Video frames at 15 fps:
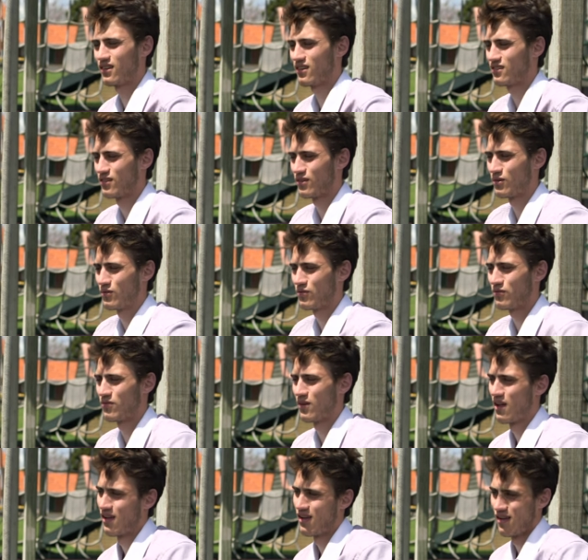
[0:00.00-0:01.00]
These little
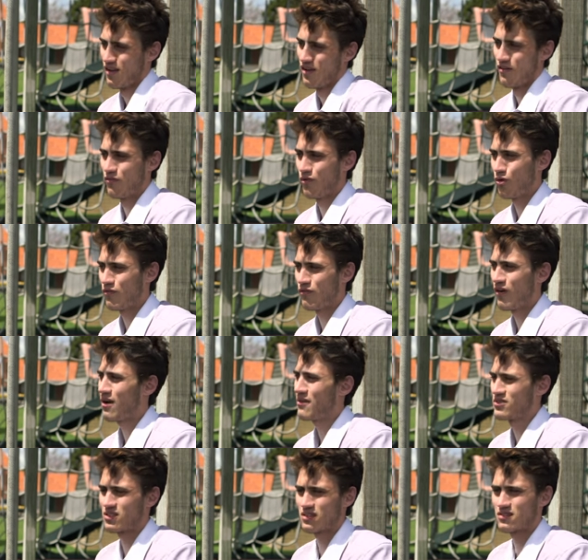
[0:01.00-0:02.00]
four,
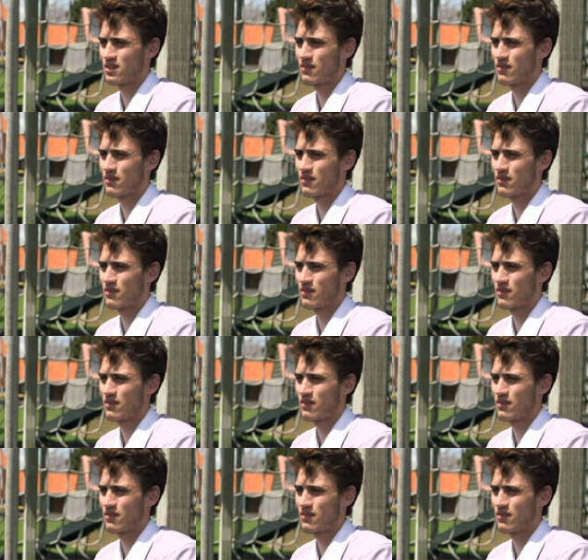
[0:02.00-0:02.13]
five, six,